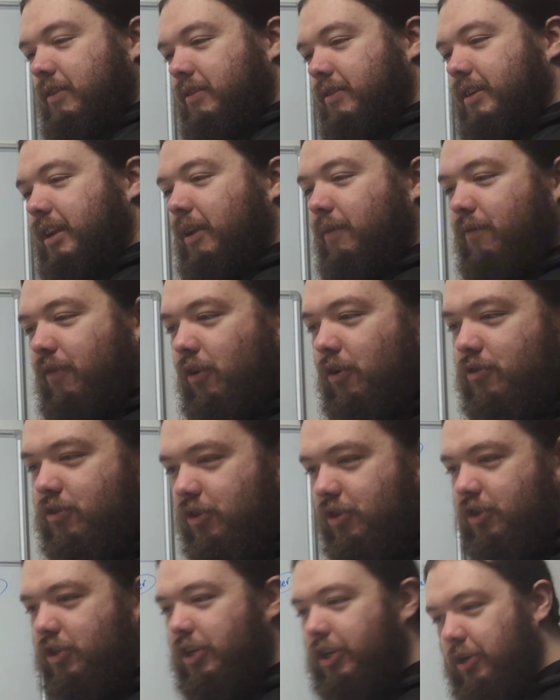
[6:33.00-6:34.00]
Team
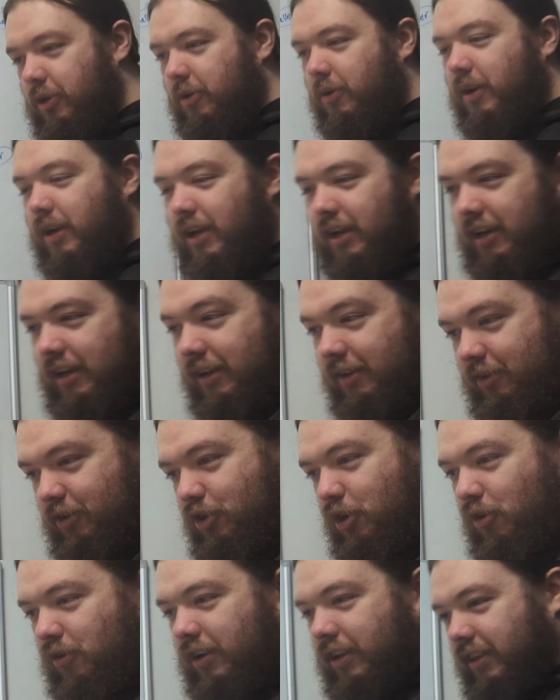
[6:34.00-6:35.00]
Fortress 2
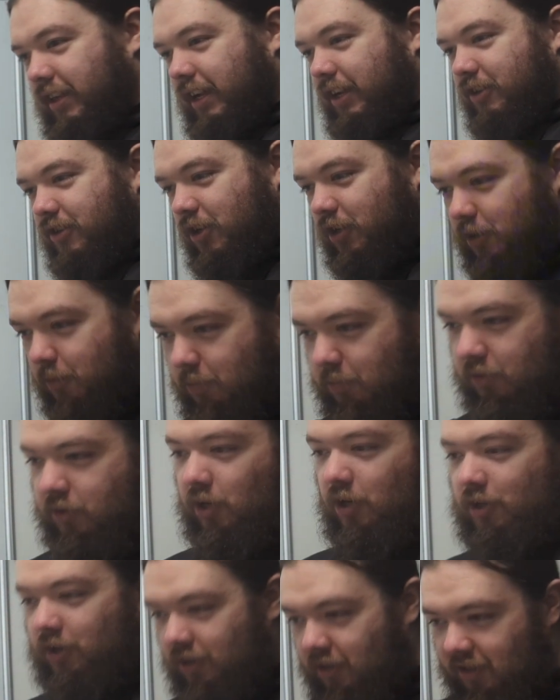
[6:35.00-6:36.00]
turret thing and just goes
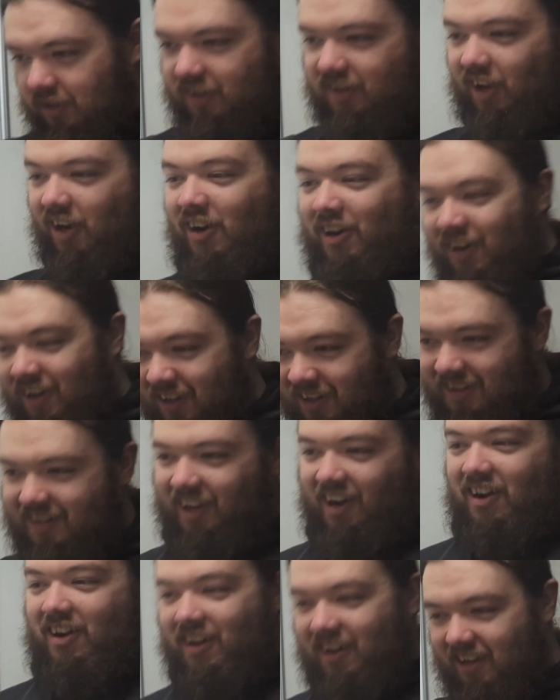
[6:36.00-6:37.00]
dung dung
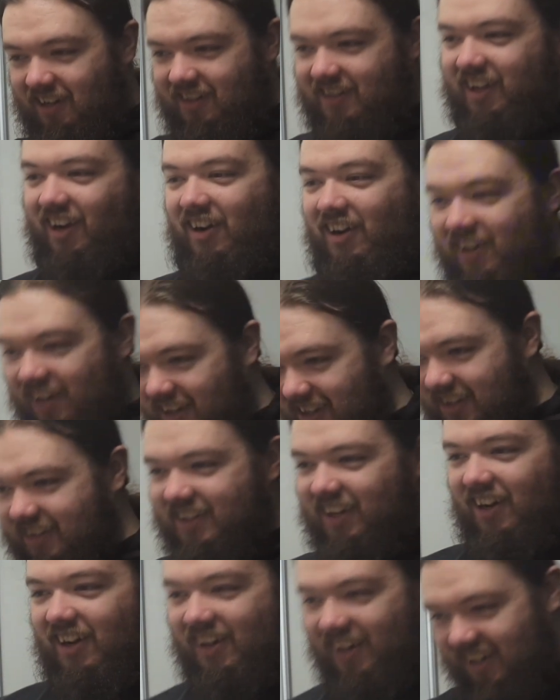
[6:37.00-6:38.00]
dung dung
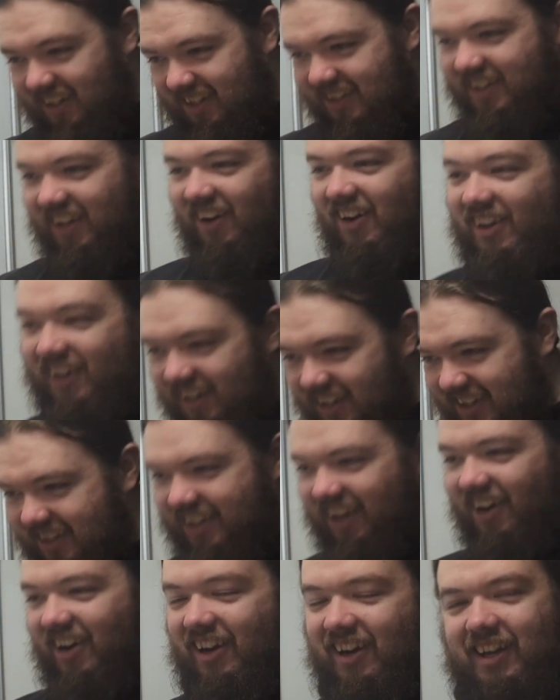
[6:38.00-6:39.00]
dung dung
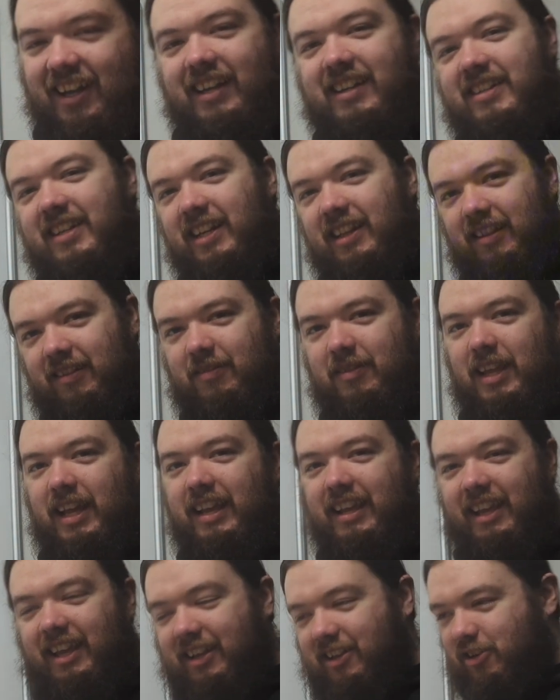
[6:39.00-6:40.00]
dung until
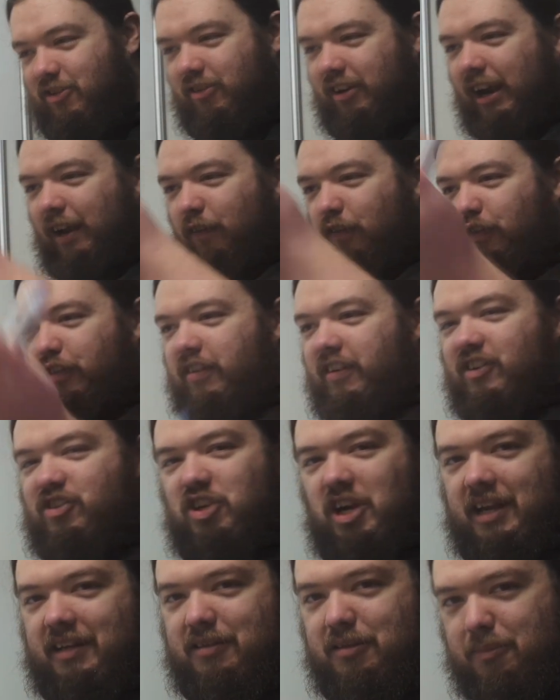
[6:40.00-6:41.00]
like it crafts a
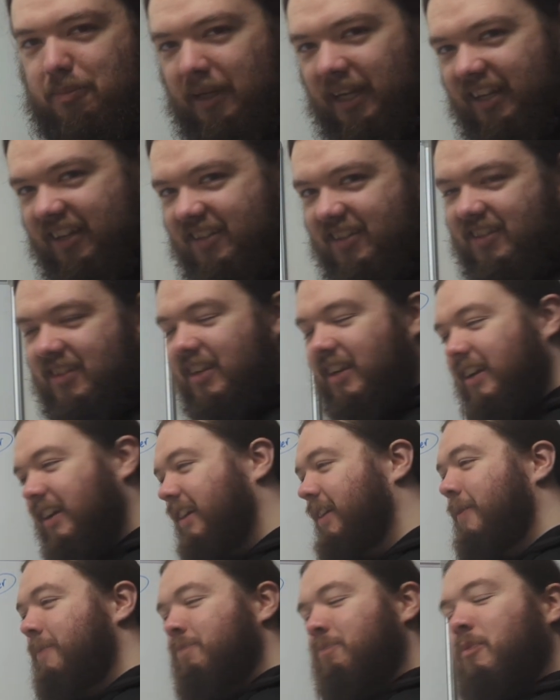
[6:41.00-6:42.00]
chest piece.
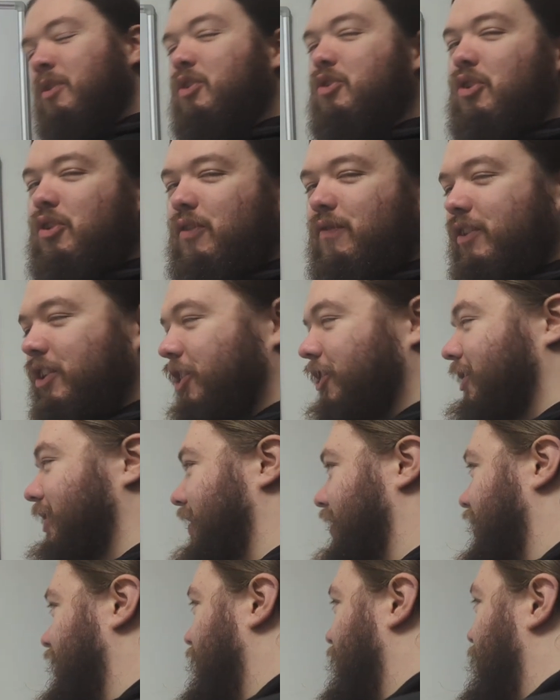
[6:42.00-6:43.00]
Don't look very
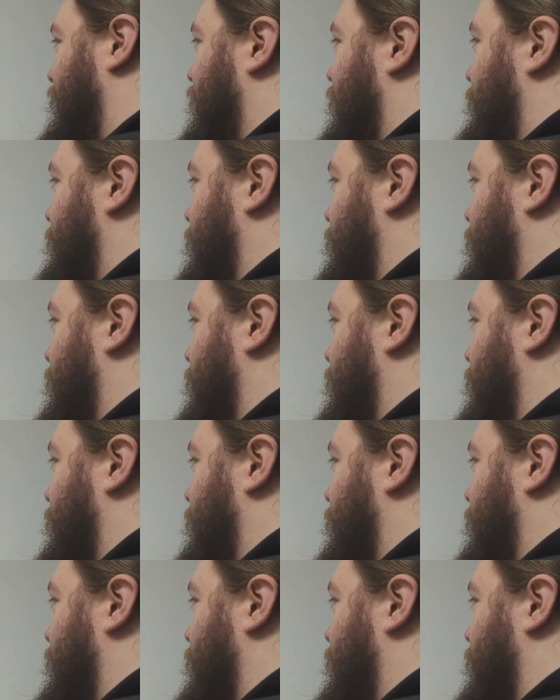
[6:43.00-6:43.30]
good.